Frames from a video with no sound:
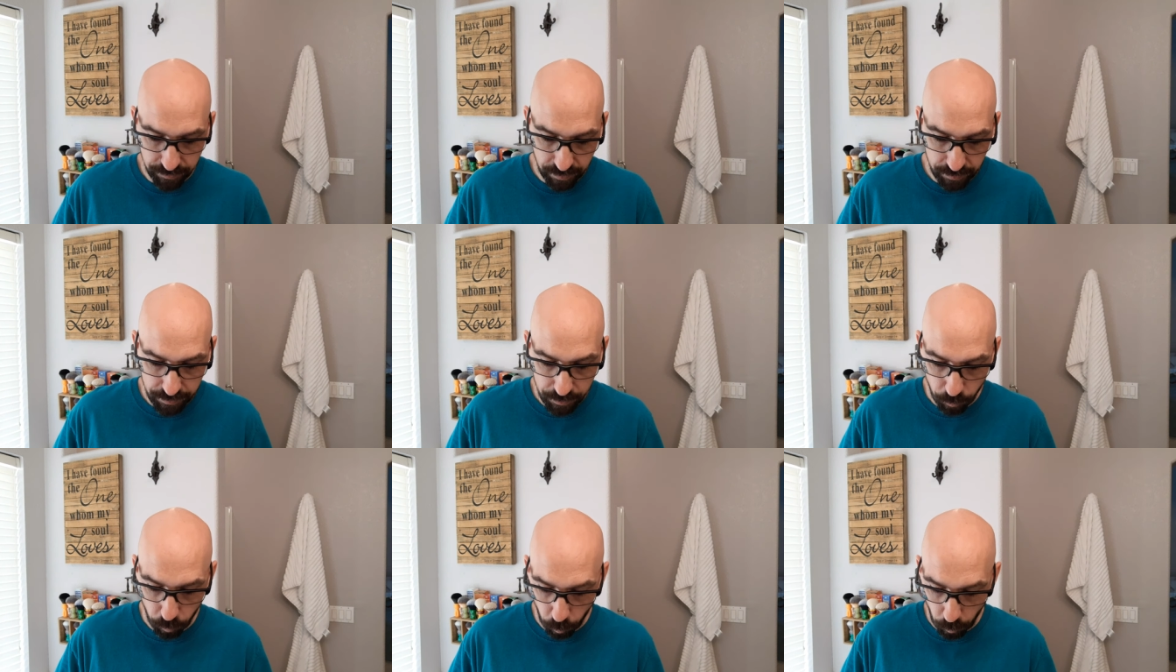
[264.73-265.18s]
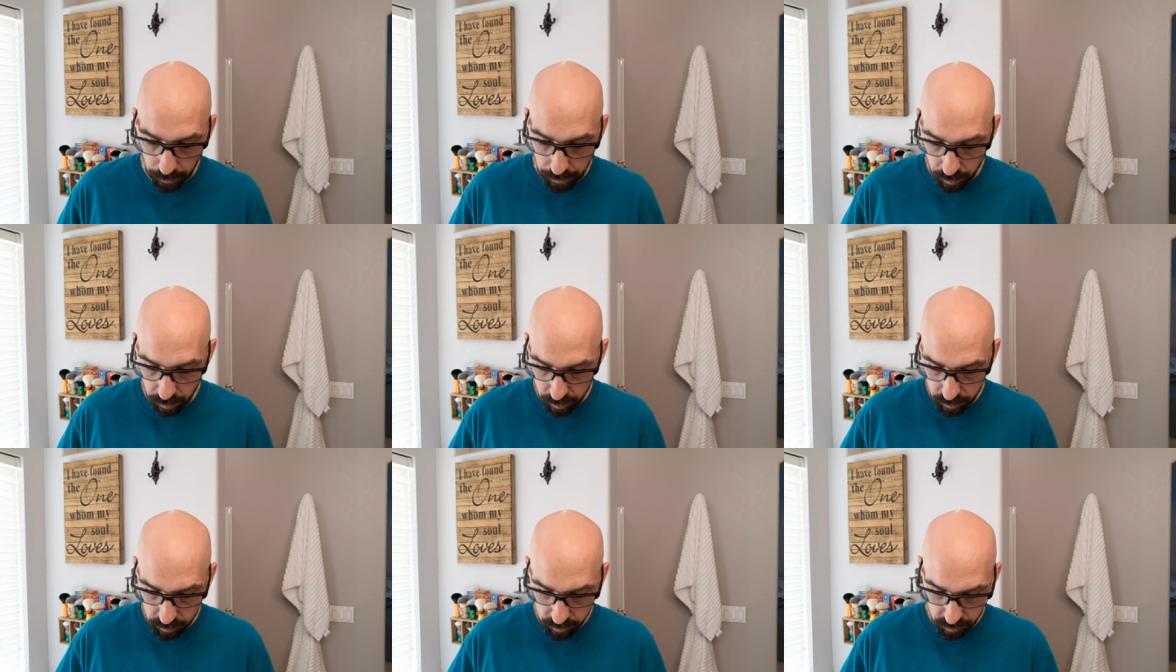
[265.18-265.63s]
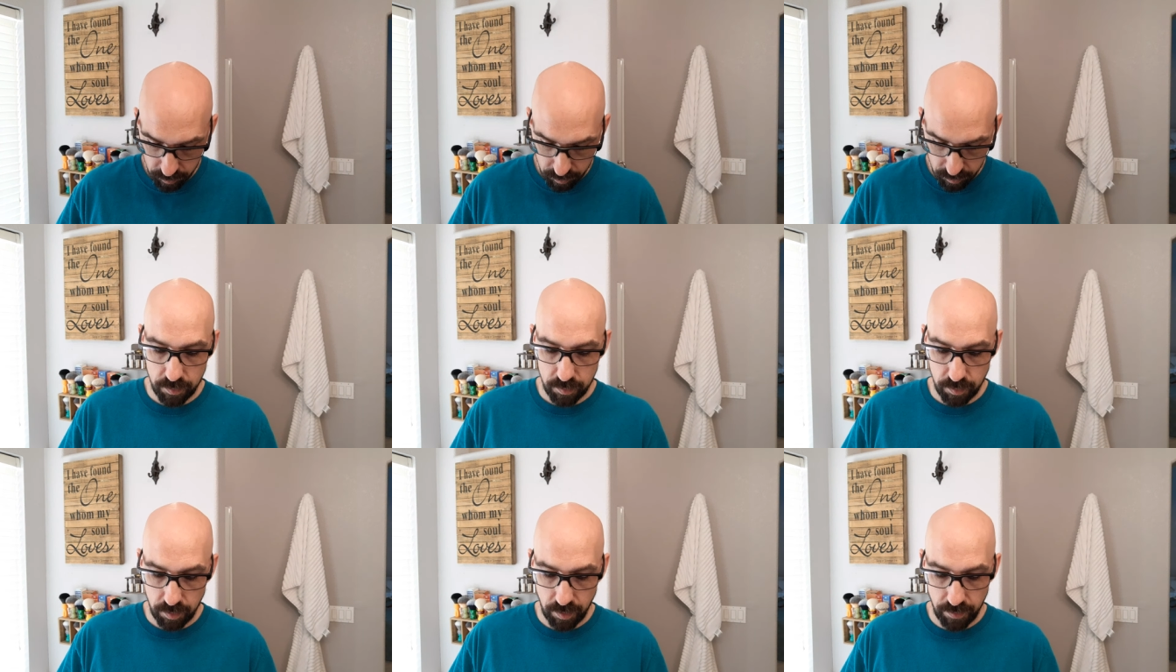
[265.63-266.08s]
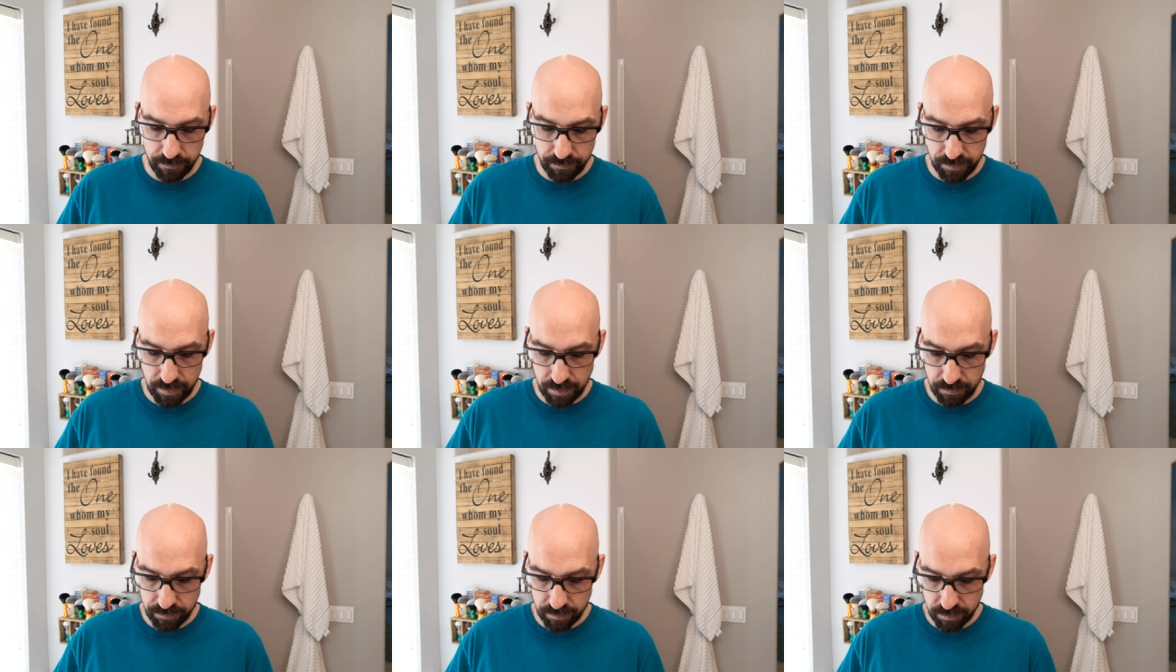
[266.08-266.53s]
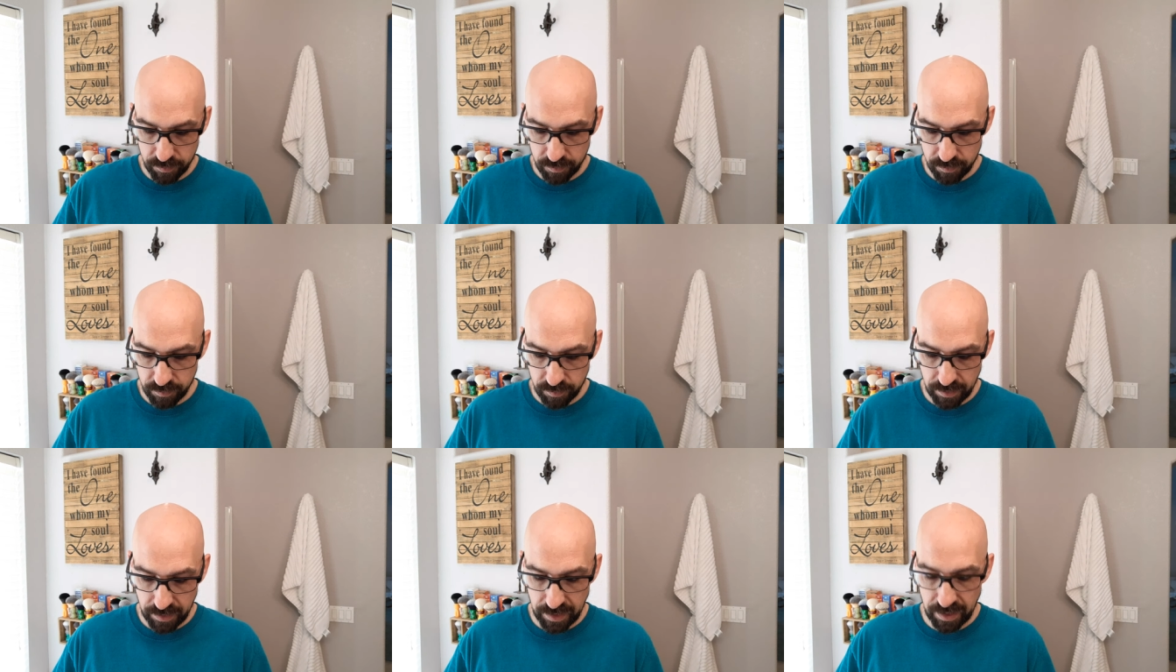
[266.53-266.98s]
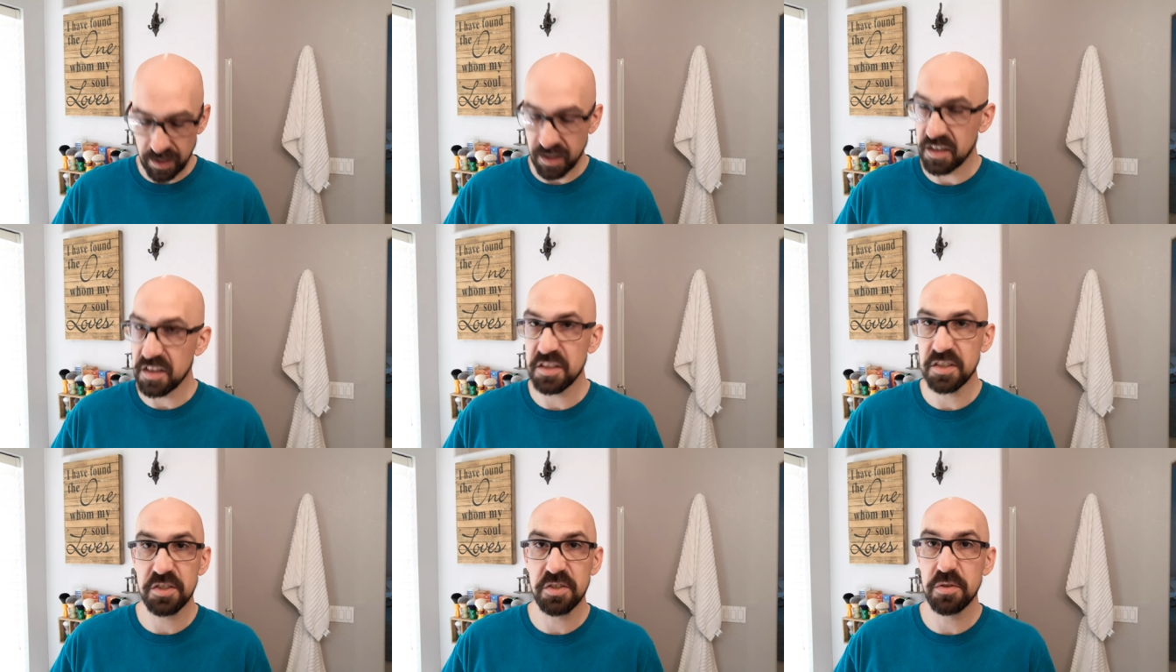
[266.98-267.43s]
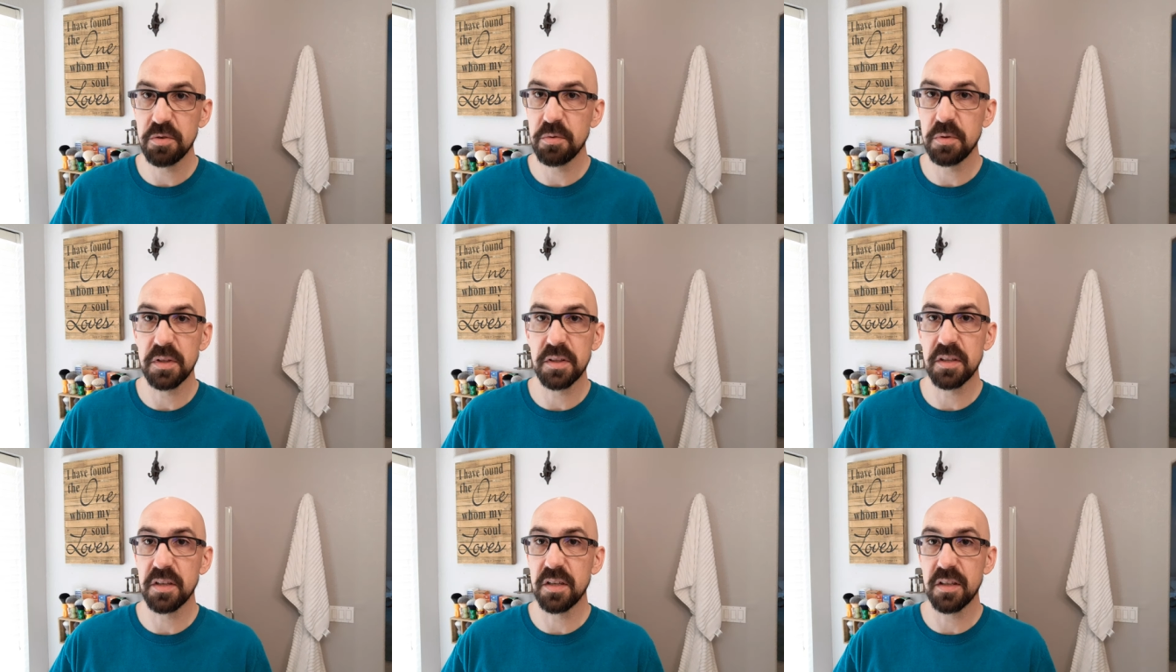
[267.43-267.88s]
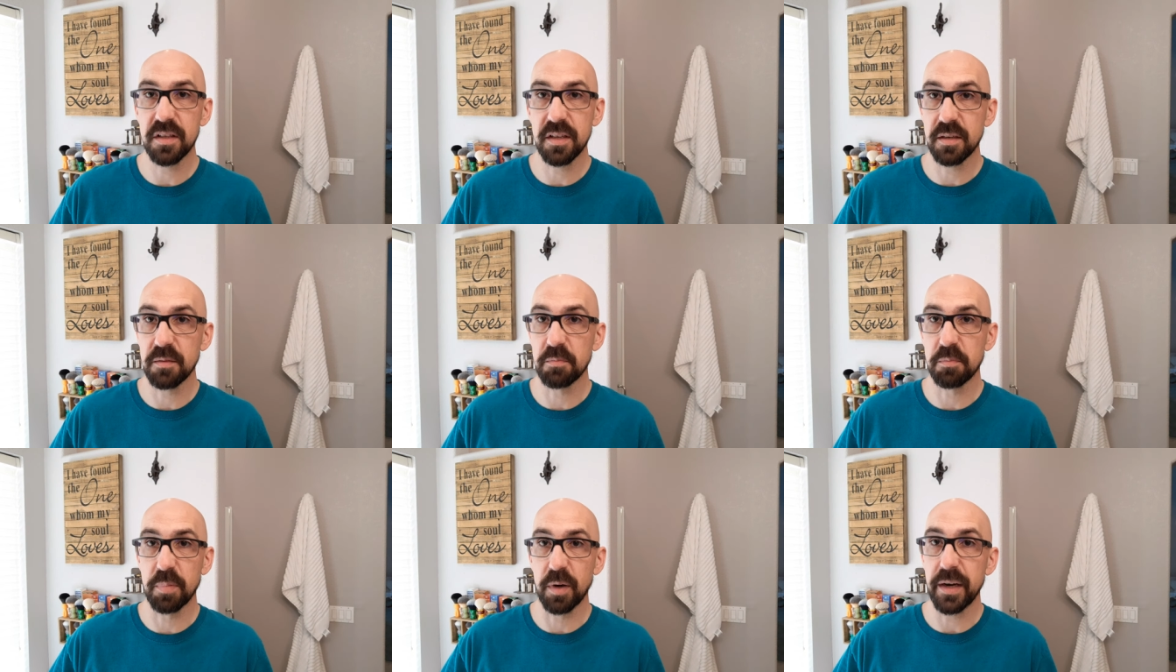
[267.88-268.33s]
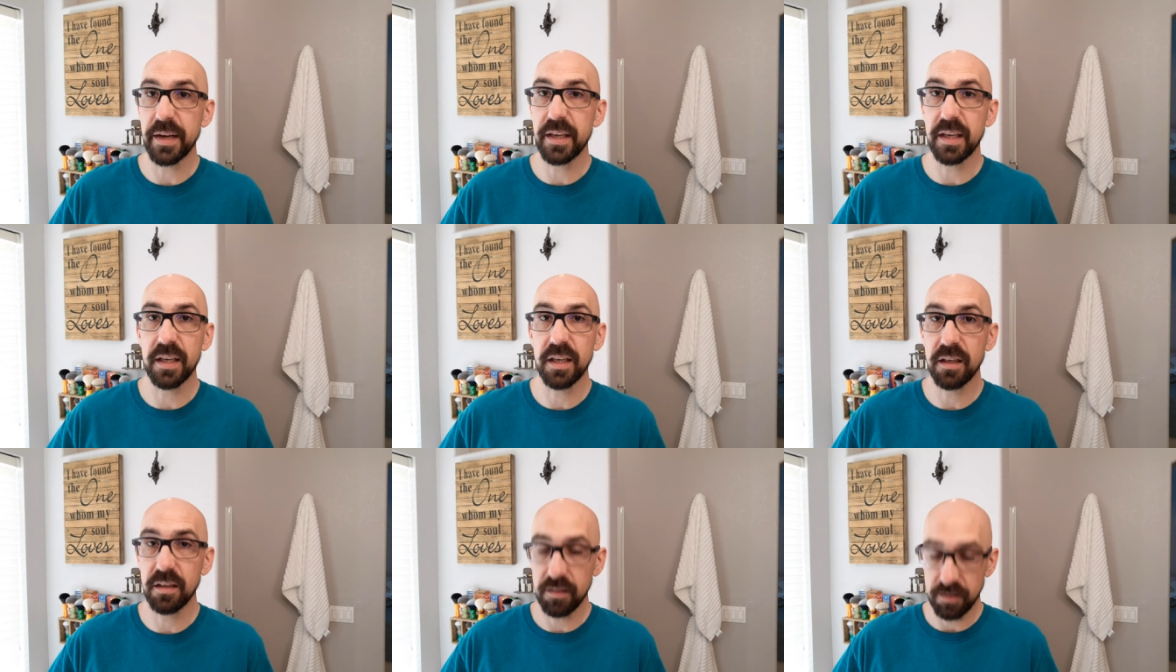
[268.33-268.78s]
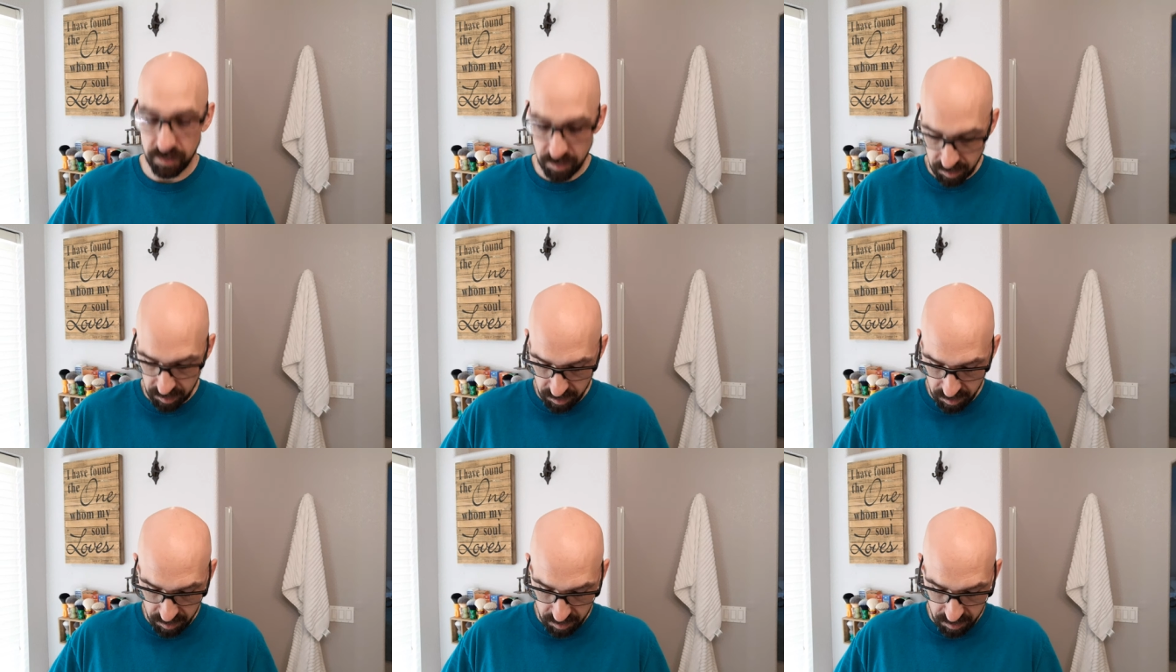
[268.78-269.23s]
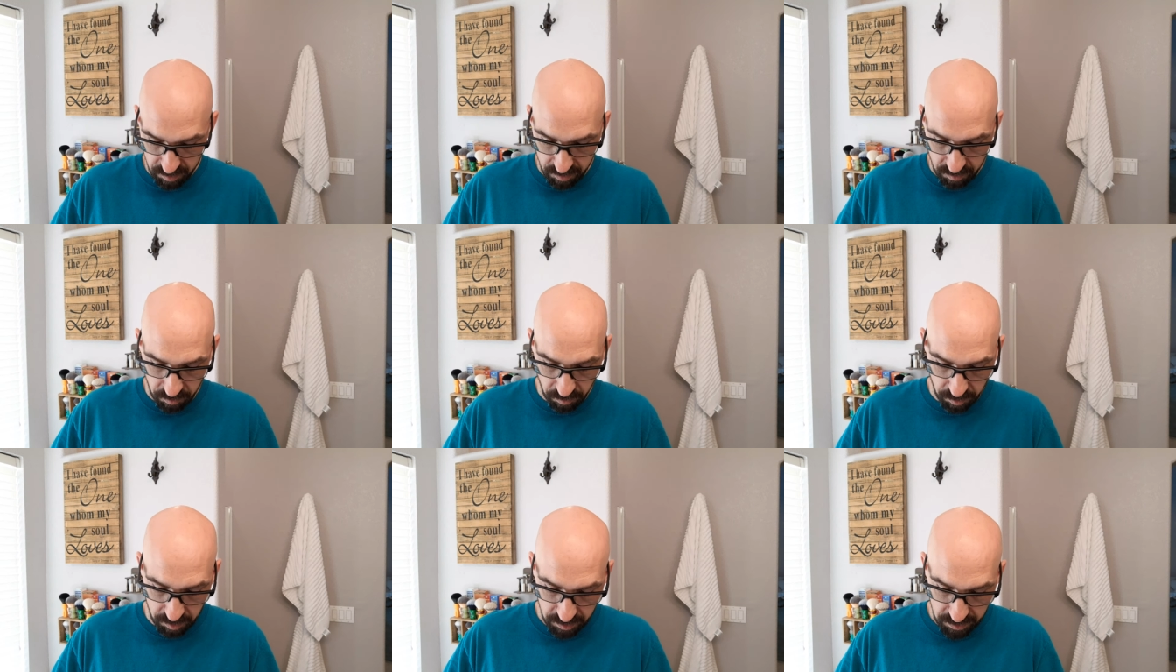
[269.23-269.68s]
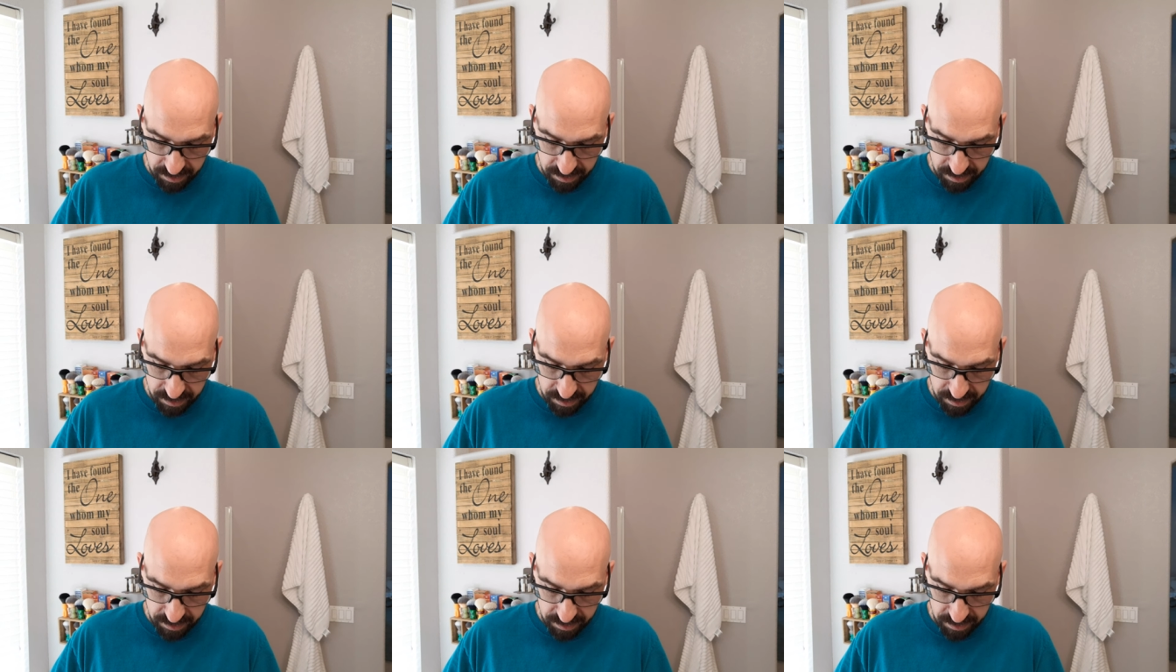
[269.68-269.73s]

very well. I've never had an issue with anything breaking or